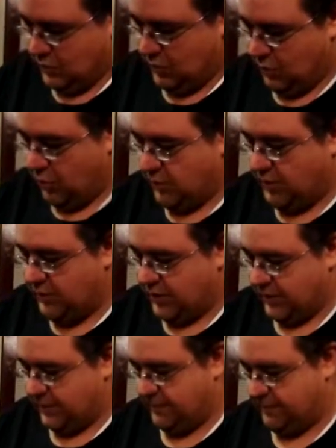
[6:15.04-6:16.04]
we're, we're moving
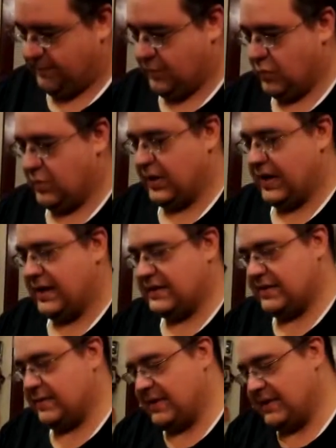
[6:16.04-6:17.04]
on. We got
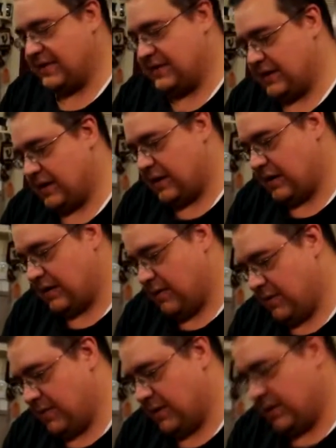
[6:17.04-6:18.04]
some of these sour
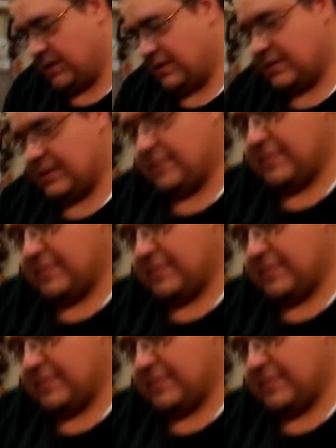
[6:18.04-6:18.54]
cream and I'm,